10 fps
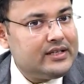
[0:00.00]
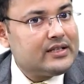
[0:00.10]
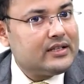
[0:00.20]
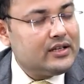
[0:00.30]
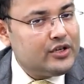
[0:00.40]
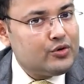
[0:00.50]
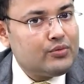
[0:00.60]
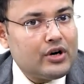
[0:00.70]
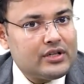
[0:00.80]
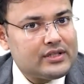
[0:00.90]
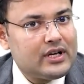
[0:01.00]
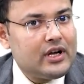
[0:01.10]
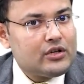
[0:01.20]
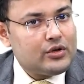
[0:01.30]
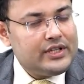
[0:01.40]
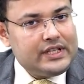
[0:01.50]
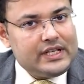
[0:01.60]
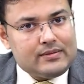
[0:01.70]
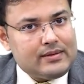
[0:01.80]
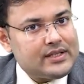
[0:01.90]
these are the newborns. So in
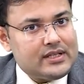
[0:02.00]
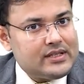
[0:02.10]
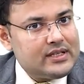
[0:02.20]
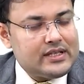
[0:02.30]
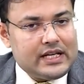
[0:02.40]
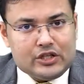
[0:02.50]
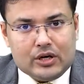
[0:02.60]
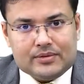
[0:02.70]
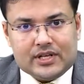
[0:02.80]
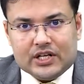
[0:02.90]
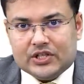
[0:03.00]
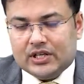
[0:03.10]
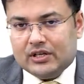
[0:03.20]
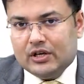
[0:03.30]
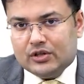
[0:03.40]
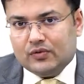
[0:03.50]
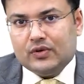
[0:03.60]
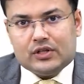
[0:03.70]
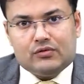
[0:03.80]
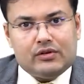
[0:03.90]
these patients, since there is obstruction, so
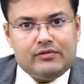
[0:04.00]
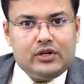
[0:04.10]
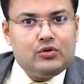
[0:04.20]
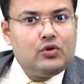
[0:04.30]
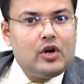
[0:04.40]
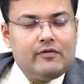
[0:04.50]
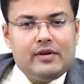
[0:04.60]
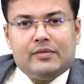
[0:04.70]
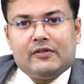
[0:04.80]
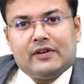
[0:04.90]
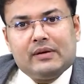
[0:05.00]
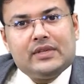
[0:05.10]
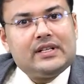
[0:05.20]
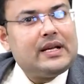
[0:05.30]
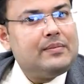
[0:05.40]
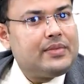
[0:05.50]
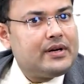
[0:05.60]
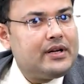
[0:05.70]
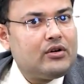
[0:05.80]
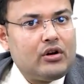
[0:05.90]
first what we do, we perform the
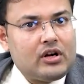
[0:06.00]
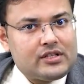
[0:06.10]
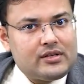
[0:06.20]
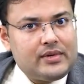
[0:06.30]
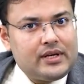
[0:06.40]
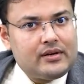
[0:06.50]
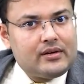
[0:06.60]
temporary colostomy.